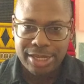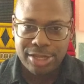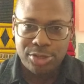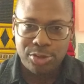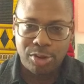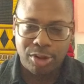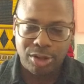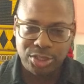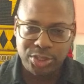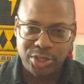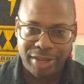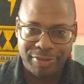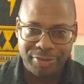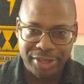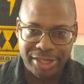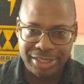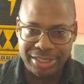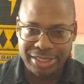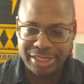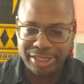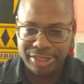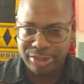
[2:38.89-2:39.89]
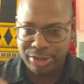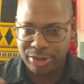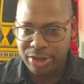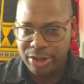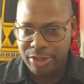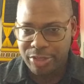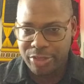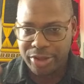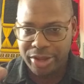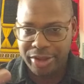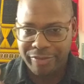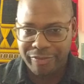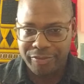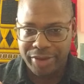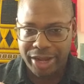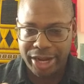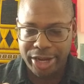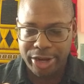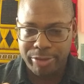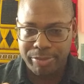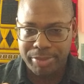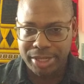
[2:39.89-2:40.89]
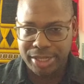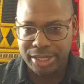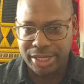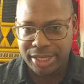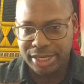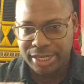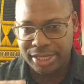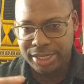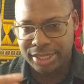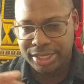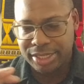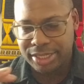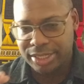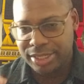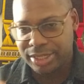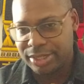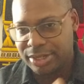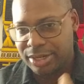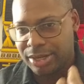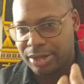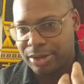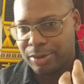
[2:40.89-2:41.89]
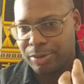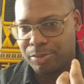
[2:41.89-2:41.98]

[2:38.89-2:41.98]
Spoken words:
you also have to consider the environment and